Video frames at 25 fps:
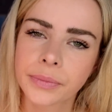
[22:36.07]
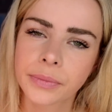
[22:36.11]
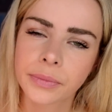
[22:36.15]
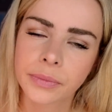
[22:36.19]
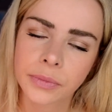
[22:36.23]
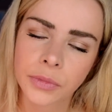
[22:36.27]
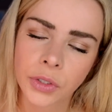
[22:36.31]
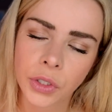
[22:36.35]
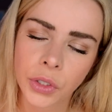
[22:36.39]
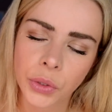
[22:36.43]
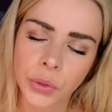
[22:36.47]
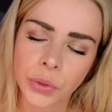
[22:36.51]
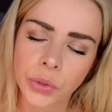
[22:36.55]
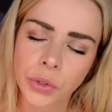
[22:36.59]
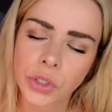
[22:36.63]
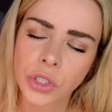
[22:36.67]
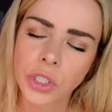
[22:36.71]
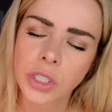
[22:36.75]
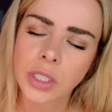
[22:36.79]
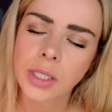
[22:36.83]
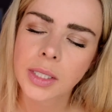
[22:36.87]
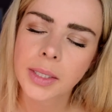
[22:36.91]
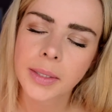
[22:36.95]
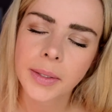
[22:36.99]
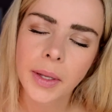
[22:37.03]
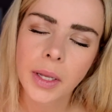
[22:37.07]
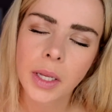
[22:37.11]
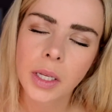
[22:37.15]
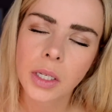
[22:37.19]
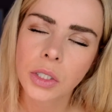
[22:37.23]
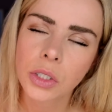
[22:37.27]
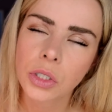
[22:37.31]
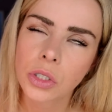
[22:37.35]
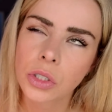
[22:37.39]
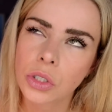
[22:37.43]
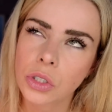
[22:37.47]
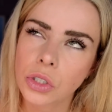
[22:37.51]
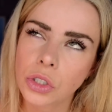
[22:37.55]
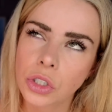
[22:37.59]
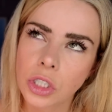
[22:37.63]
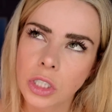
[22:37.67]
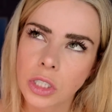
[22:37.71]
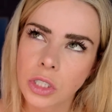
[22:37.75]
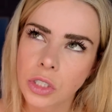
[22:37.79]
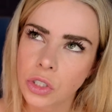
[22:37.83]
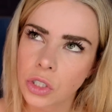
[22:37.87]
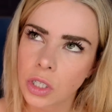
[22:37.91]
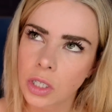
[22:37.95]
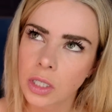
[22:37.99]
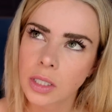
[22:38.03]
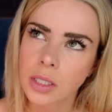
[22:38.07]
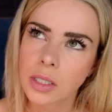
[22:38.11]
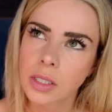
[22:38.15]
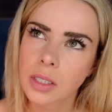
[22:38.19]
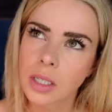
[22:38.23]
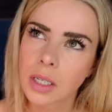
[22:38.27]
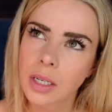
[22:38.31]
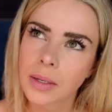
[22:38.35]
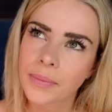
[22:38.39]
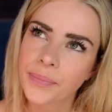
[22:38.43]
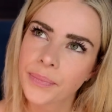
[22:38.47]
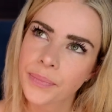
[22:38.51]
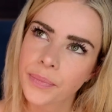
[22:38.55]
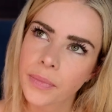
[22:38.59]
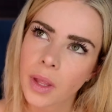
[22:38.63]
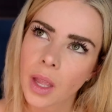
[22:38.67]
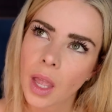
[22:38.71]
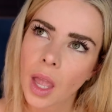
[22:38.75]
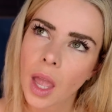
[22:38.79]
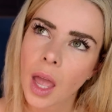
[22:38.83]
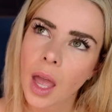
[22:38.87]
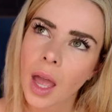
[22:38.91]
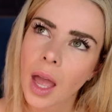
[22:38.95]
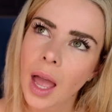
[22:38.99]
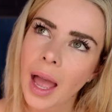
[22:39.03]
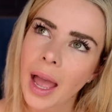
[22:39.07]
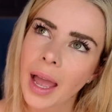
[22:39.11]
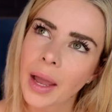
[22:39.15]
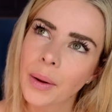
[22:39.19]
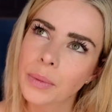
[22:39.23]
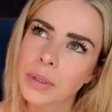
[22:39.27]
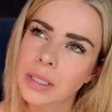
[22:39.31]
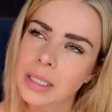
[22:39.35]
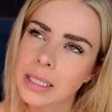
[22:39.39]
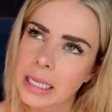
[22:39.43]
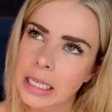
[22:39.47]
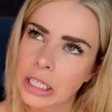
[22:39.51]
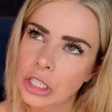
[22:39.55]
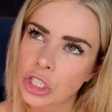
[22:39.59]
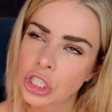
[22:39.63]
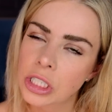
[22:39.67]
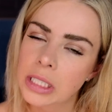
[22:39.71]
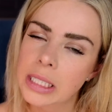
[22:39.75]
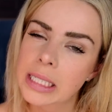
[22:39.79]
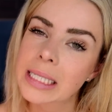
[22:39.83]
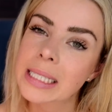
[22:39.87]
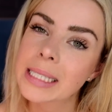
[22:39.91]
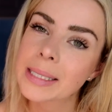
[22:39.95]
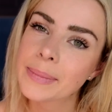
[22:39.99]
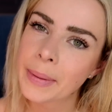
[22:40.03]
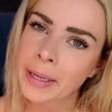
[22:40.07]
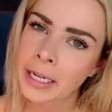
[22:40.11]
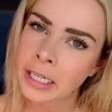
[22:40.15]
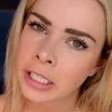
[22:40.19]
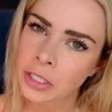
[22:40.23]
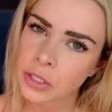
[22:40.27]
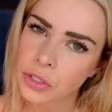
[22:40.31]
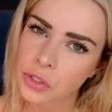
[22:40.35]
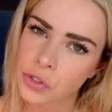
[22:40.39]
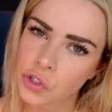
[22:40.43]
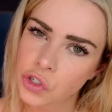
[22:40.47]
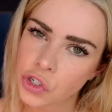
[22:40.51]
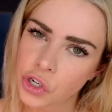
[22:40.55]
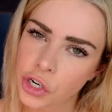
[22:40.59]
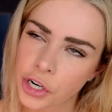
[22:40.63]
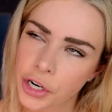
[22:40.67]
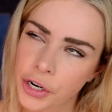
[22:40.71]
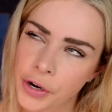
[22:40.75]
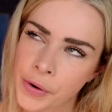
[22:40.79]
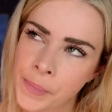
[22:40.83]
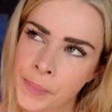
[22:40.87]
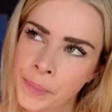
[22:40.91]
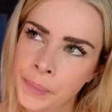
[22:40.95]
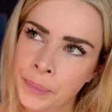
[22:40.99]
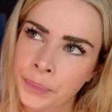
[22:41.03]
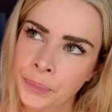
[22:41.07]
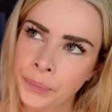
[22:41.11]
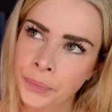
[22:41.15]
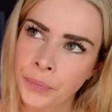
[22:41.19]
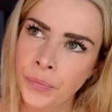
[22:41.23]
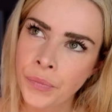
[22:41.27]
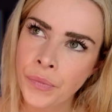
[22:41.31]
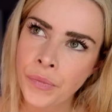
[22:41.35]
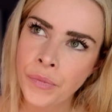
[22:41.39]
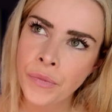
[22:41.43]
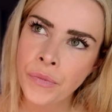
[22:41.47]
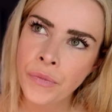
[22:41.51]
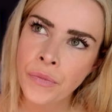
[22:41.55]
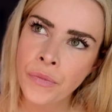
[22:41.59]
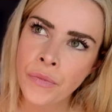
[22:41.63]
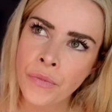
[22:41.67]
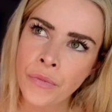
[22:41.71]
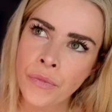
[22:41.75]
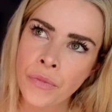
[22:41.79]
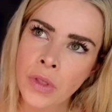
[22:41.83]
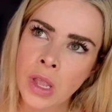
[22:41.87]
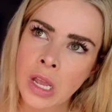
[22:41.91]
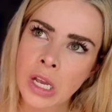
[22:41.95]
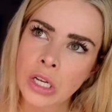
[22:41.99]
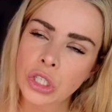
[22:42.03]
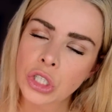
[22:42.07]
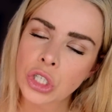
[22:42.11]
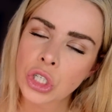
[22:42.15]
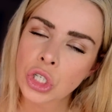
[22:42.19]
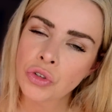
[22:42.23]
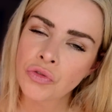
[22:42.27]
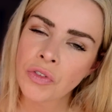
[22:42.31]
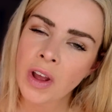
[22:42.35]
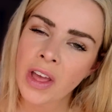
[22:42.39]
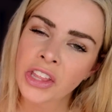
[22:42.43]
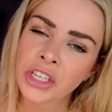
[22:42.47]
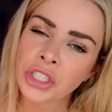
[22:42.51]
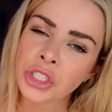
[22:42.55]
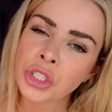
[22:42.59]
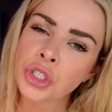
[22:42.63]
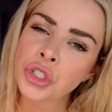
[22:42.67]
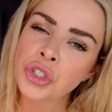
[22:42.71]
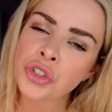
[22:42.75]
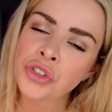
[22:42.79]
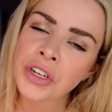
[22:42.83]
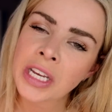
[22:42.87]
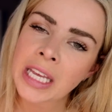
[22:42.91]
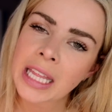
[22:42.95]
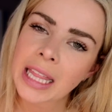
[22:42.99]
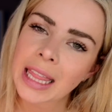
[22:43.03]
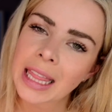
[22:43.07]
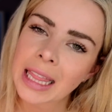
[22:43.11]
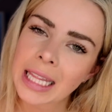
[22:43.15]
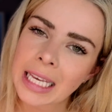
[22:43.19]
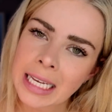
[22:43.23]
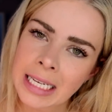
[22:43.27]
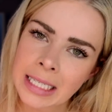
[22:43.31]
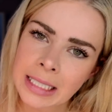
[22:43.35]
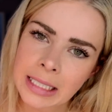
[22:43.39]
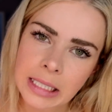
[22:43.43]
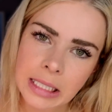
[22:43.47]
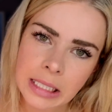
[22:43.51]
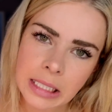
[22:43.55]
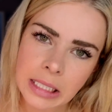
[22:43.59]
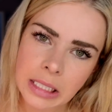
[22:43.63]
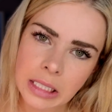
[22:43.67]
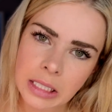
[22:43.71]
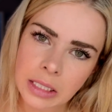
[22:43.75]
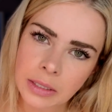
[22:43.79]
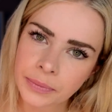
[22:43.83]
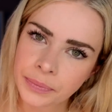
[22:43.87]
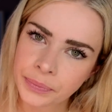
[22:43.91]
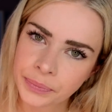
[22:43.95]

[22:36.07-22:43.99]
no, she's just, I would say she's a spinster. She's rather straight-laced.